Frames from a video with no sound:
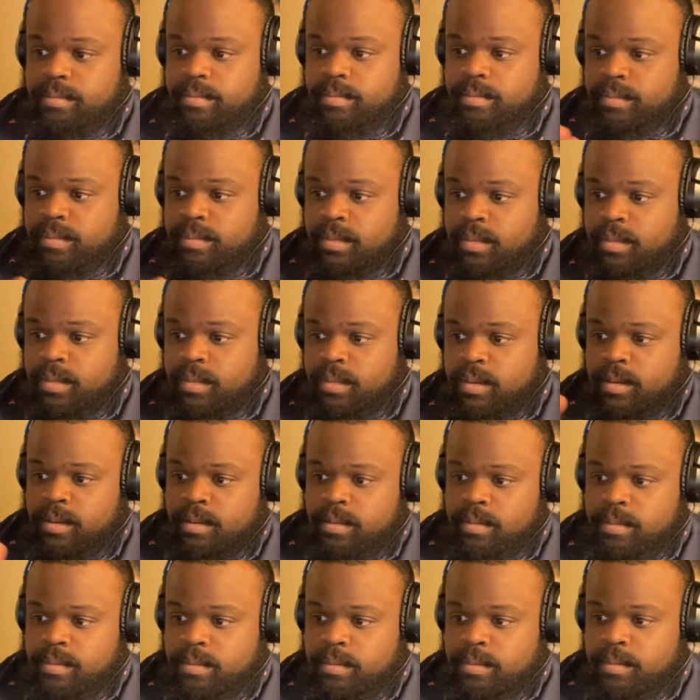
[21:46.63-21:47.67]

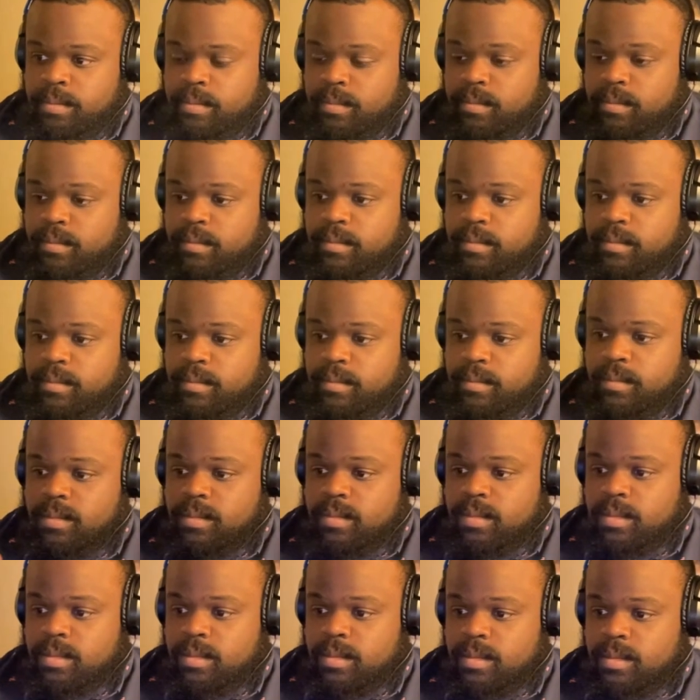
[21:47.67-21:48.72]

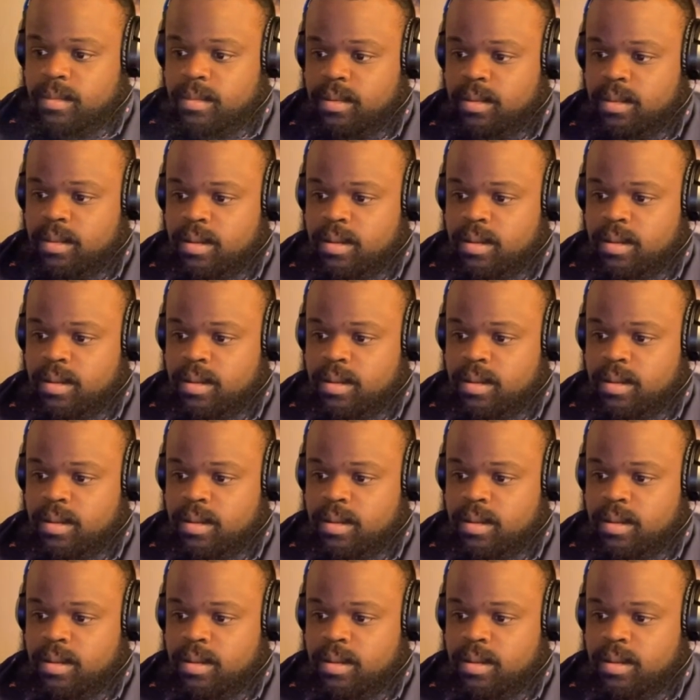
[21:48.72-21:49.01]
(no one is talking)